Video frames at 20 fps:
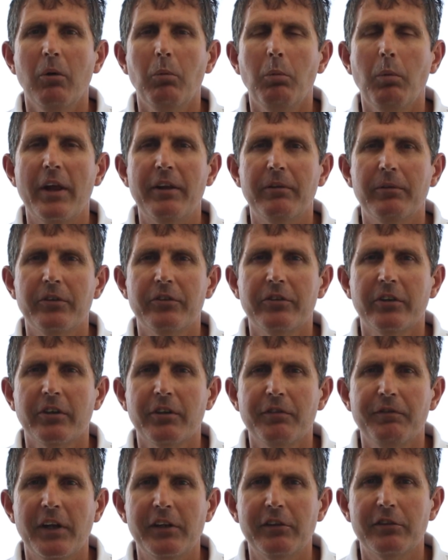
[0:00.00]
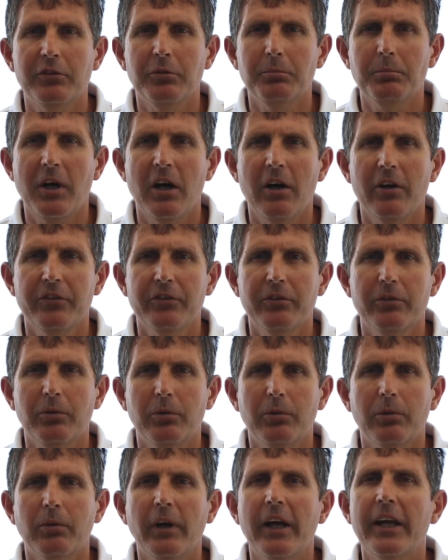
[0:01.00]
whether it's a conventional mast
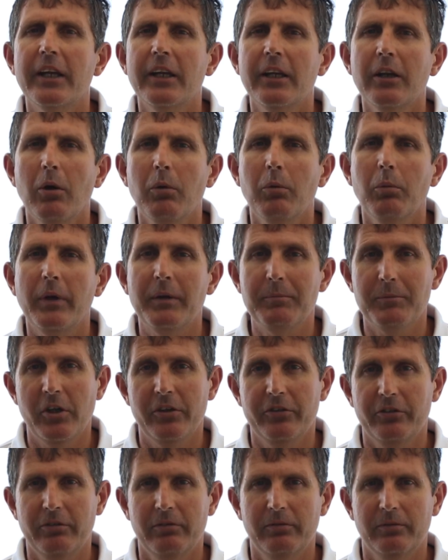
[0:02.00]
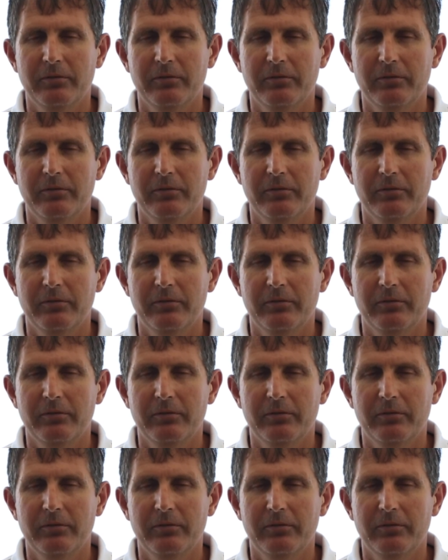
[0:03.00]
or a wing mast.